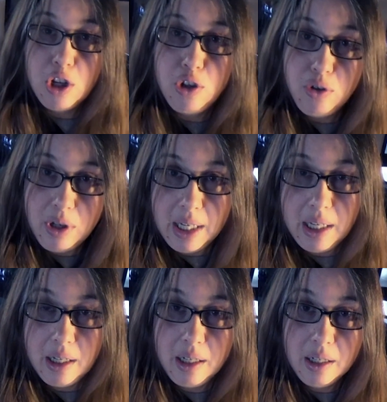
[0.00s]
you
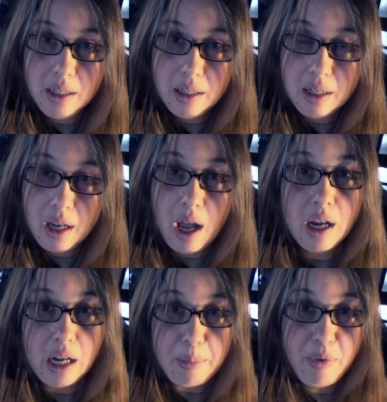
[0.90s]
need a
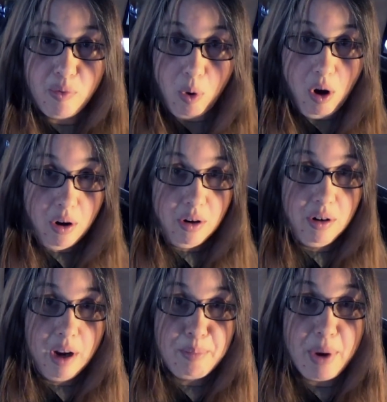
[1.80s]
cup of water,
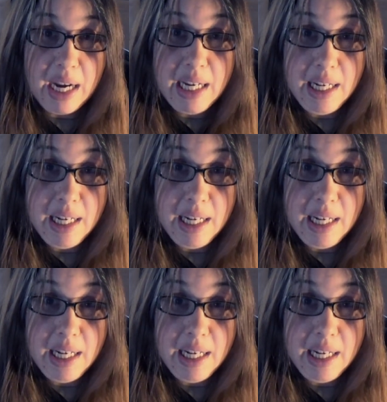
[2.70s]
but it